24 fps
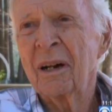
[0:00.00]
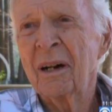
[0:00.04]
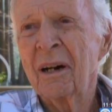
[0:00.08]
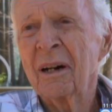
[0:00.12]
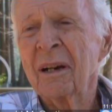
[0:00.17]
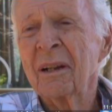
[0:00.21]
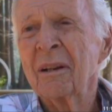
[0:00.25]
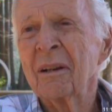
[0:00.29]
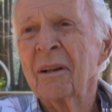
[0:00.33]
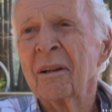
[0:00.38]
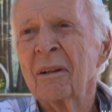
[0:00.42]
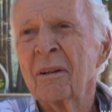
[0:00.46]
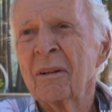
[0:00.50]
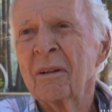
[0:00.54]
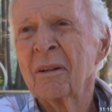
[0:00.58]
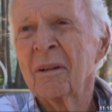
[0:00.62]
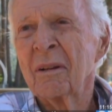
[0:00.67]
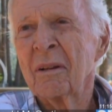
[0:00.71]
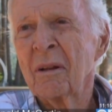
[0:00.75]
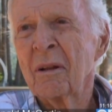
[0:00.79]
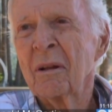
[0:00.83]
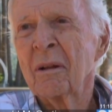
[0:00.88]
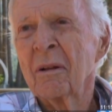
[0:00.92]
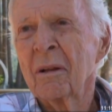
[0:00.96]
Hun
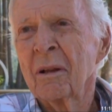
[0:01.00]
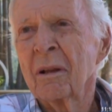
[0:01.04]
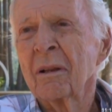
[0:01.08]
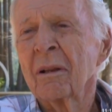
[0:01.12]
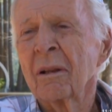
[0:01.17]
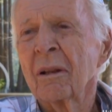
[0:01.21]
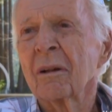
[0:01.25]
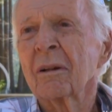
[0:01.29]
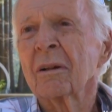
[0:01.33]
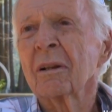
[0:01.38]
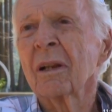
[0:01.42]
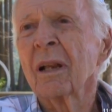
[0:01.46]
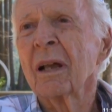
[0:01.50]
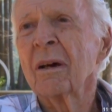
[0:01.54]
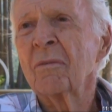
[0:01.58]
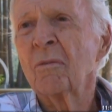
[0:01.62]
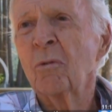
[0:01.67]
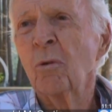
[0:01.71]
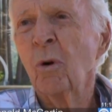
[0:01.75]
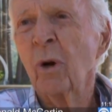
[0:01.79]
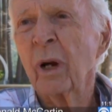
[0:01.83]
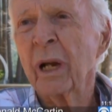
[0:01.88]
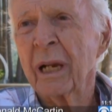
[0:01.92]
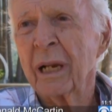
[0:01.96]
look
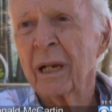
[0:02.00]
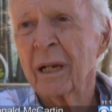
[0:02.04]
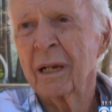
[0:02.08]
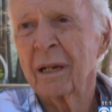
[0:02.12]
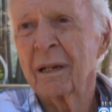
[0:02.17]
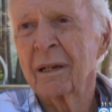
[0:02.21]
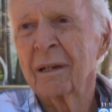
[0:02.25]
left wing.